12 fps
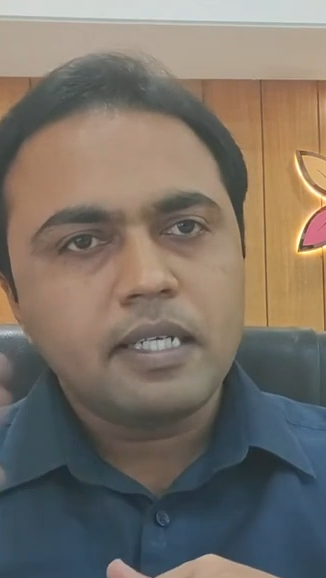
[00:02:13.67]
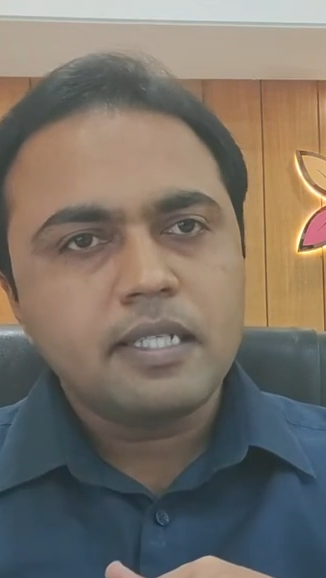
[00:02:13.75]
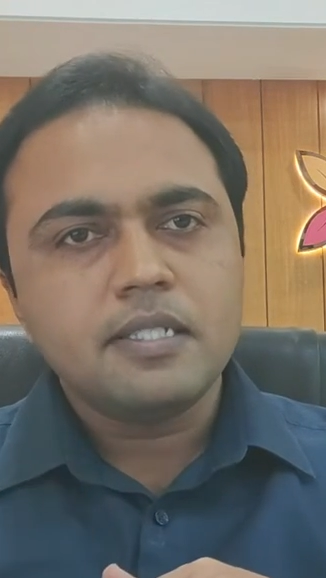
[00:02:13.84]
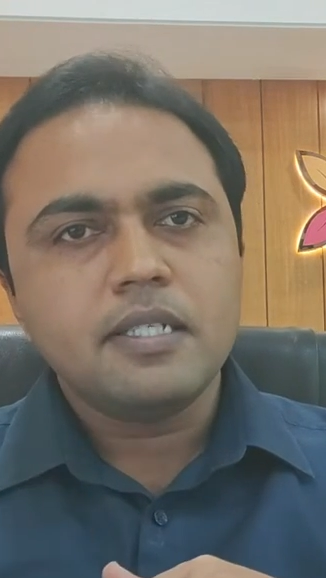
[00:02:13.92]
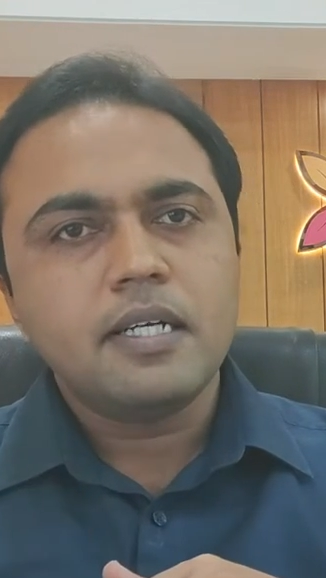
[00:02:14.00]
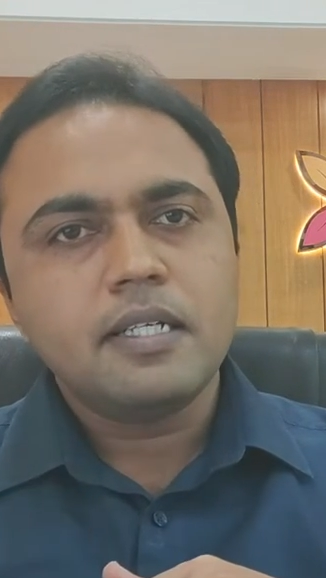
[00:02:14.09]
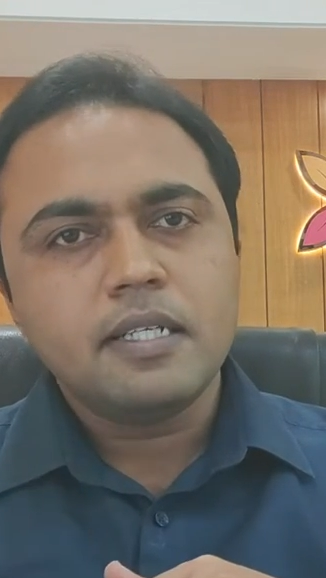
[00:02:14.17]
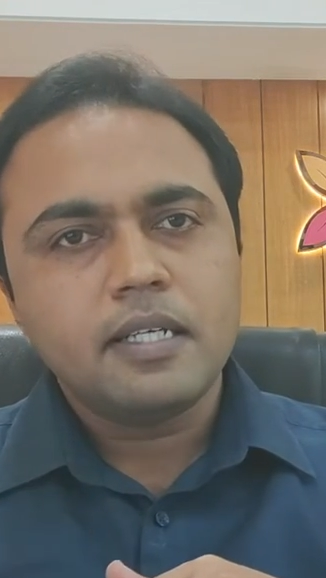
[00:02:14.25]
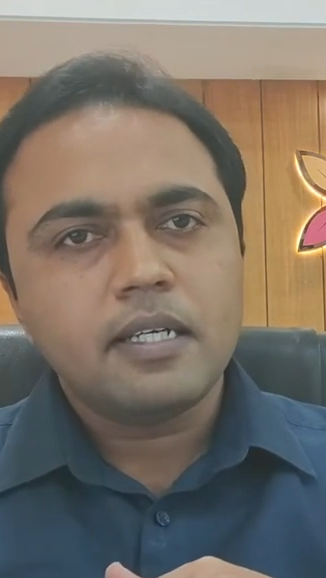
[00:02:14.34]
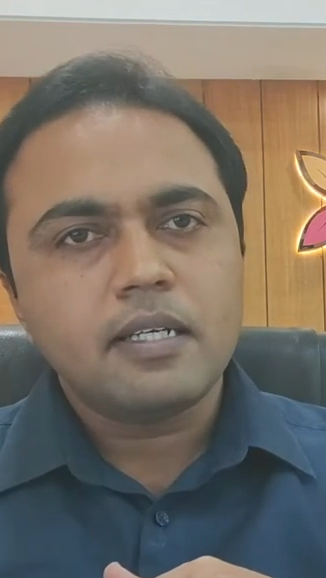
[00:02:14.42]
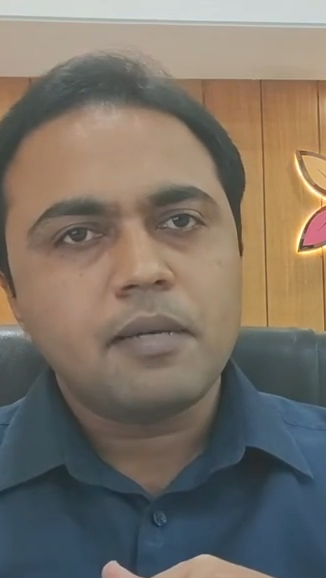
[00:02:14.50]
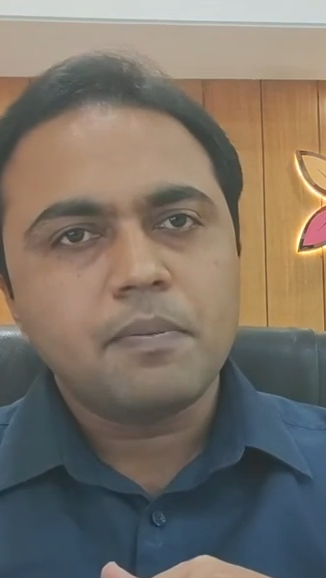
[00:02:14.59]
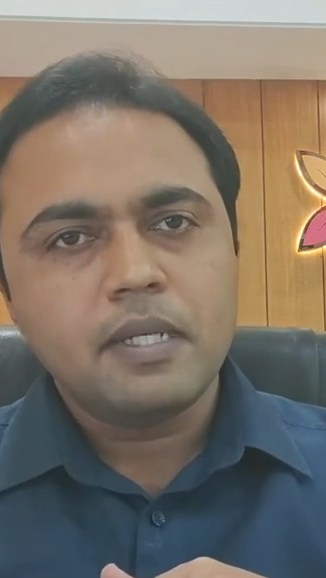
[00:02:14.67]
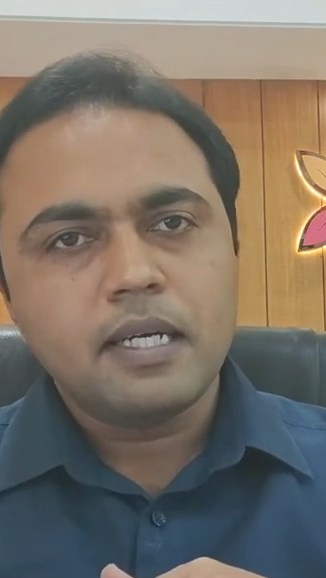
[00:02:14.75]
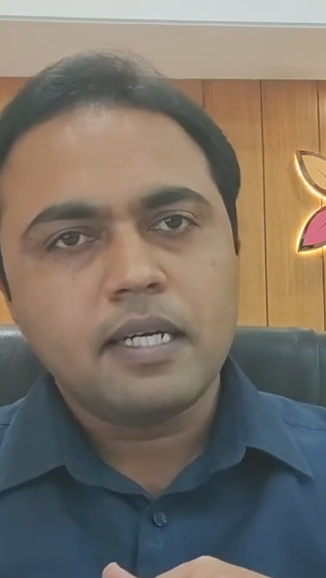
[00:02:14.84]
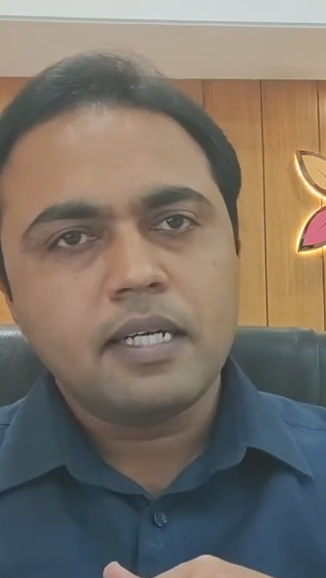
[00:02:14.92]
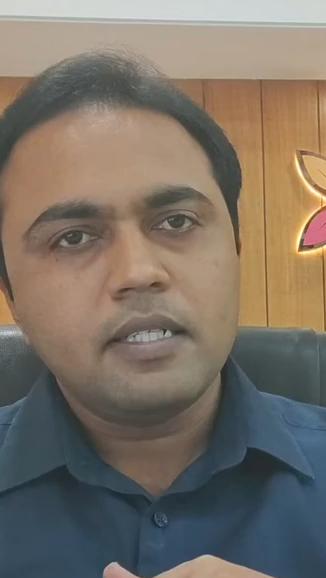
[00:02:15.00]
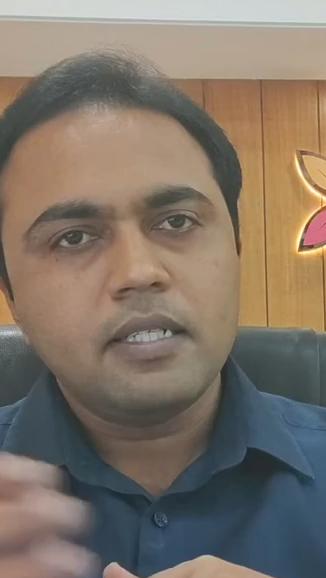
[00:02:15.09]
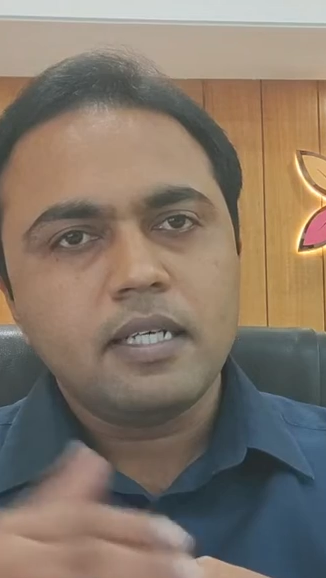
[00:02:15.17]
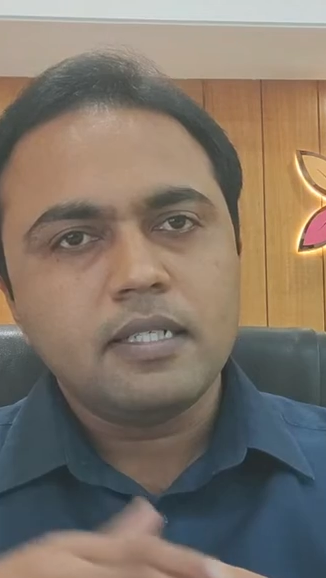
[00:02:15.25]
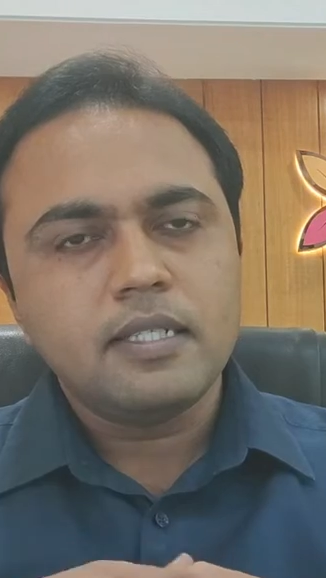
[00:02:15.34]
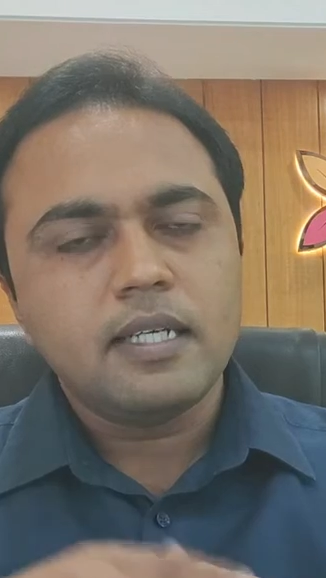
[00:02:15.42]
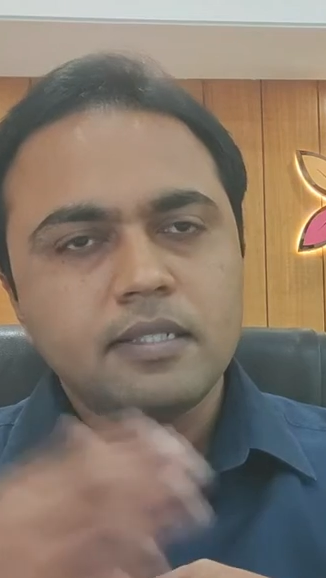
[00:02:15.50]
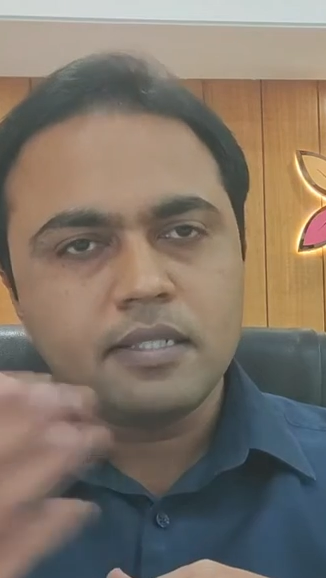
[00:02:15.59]
IGRT, rapid arc and
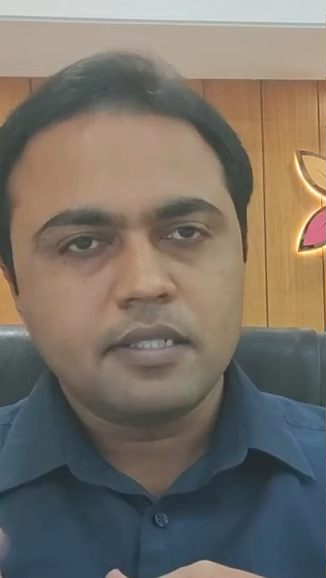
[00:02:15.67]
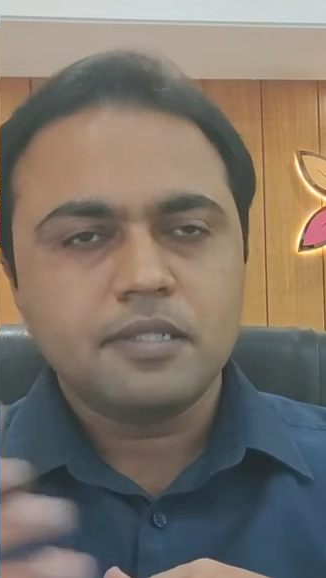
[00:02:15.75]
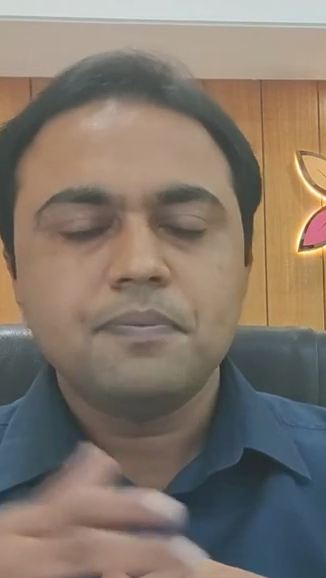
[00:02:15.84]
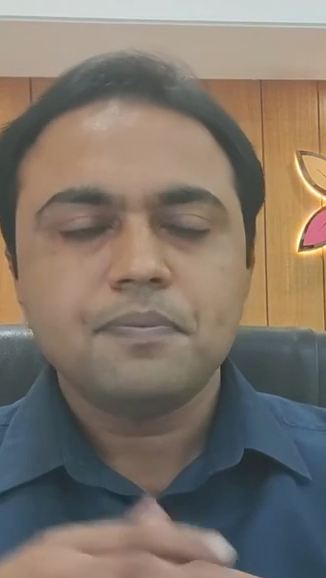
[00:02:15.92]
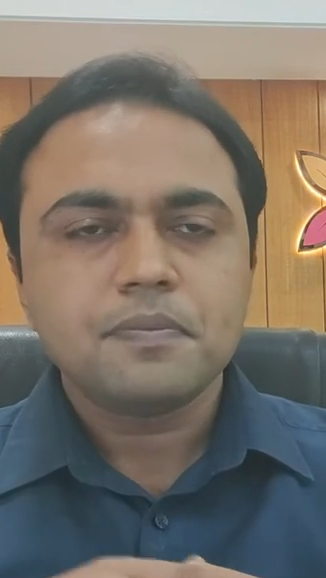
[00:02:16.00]
the others.